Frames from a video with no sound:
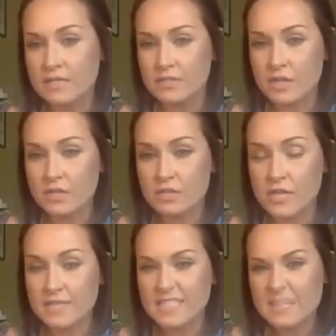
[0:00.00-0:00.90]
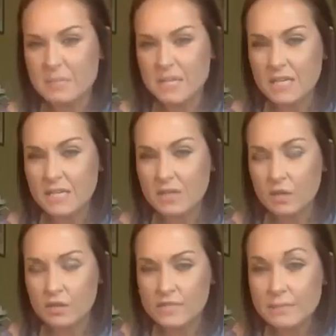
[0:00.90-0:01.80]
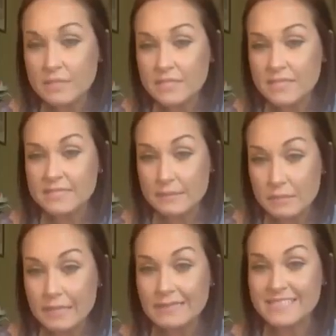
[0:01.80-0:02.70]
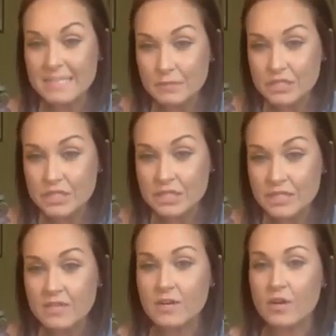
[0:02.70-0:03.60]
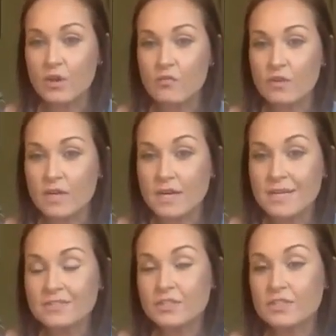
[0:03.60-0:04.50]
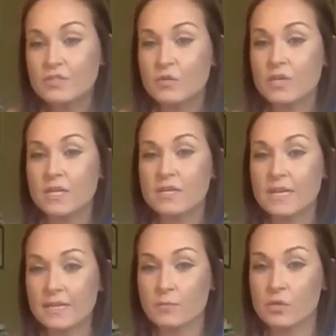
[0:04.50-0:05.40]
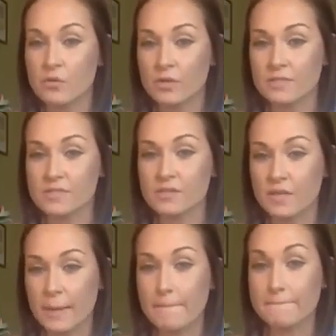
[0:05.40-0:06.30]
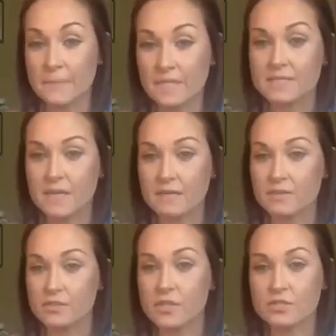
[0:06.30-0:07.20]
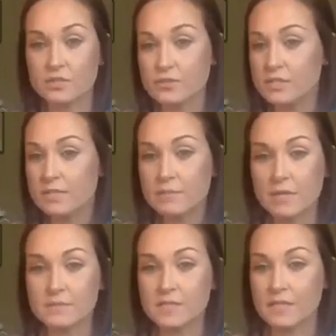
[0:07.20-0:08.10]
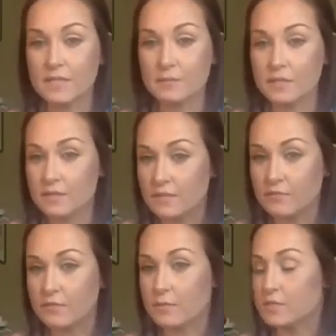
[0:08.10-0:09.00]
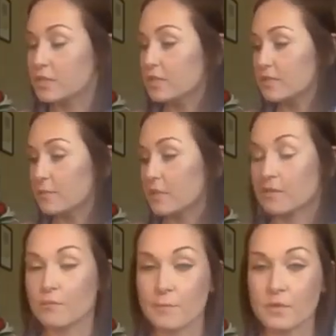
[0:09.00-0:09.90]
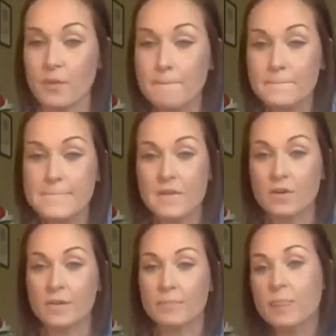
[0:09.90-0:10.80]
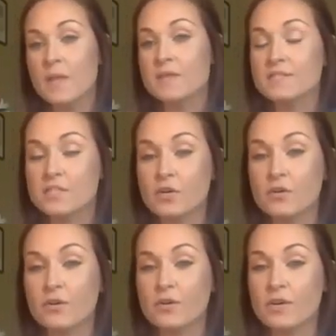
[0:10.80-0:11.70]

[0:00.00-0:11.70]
Josh says CBD, CBC, CBN, CBG, over 120 cannabinoids, okay? Exactly. Josh, you just keep commenting and give me the information because I'm not going to remember it all. All right. So